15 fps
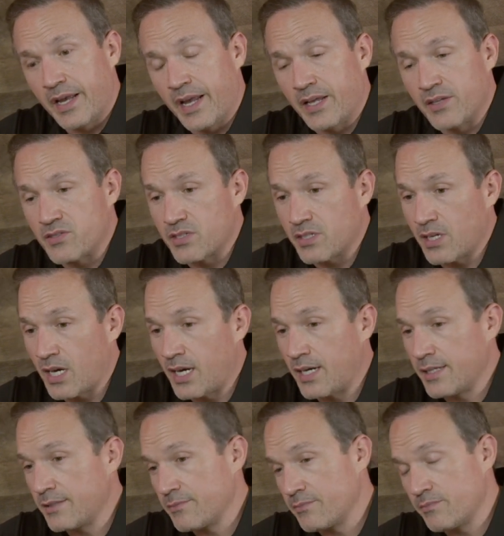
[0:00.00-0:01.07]
it's
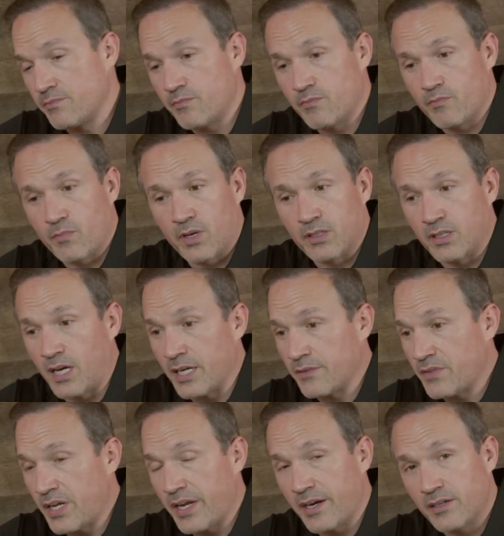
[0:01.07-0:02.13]
got a lot of
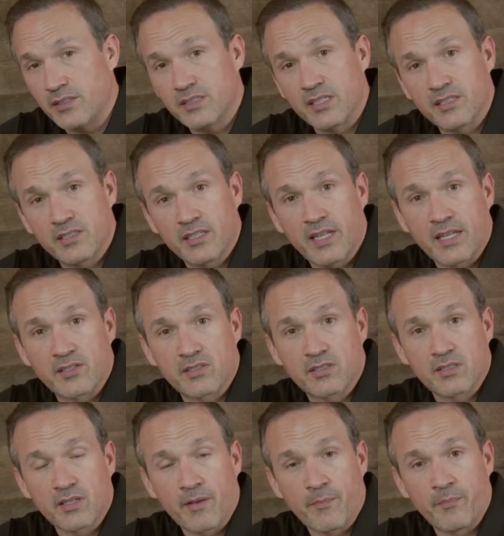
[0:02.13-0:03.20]
that heritage and
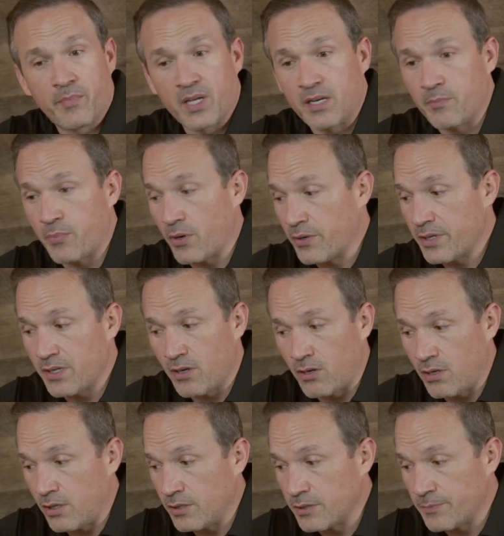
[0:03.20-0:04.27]
that's been imparted
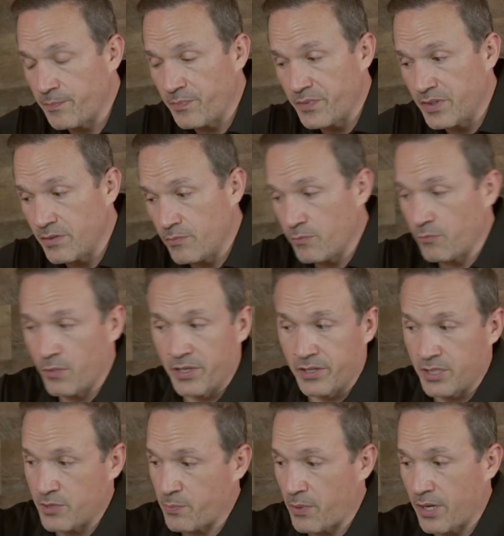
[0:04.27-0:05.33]
on what
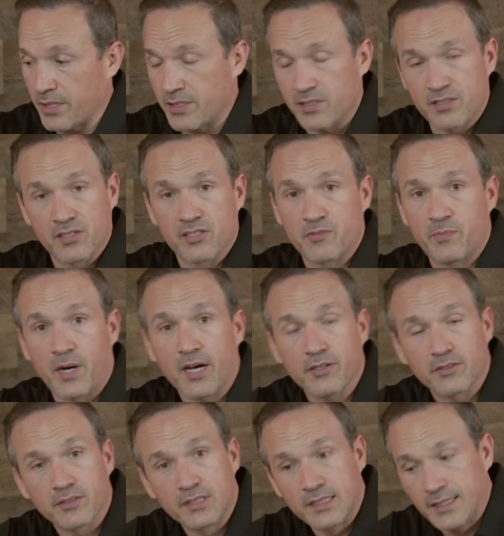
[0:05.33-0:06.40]
this product is in this
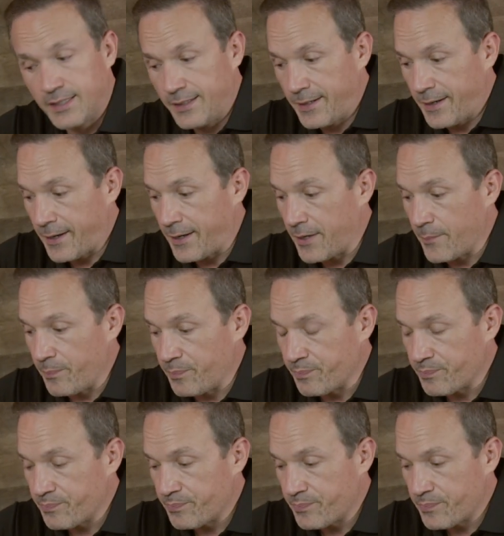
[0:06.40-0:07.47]
bottle.
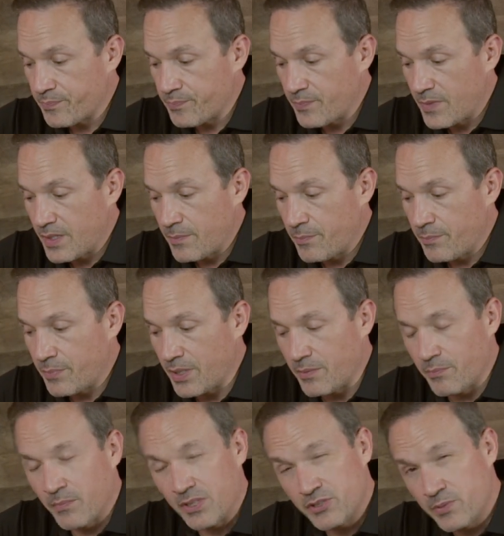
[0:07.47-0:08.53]

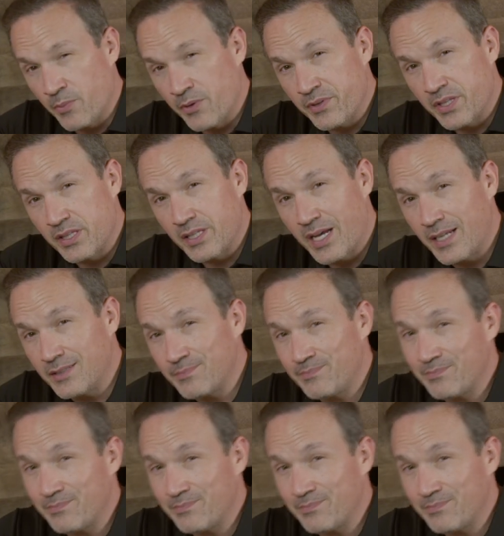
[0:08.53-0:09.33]
But much more than that,